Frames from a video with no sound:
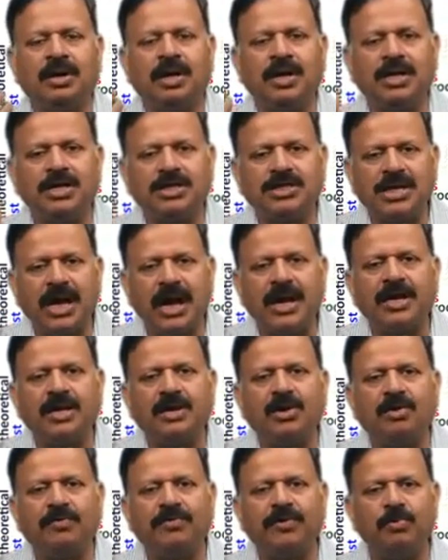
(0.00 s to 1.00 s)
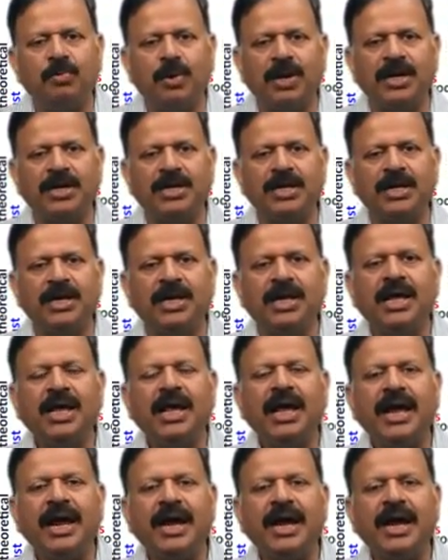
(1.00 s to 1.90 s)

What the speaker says: understanding of humanity,